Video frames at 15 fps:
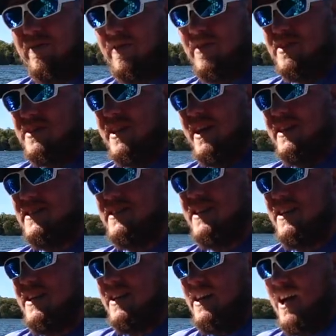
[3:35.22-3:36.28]
first ice.
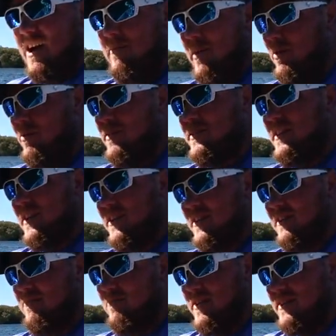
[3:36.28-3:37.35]
I know it's
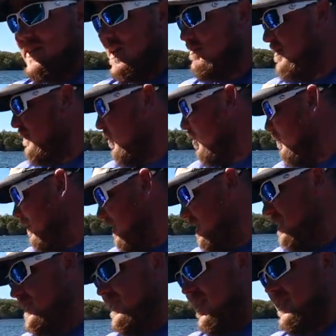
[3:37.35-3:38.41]
been said before, but
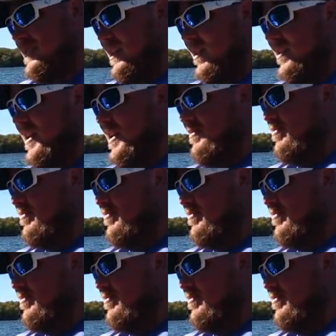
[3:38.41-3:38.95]
it is all that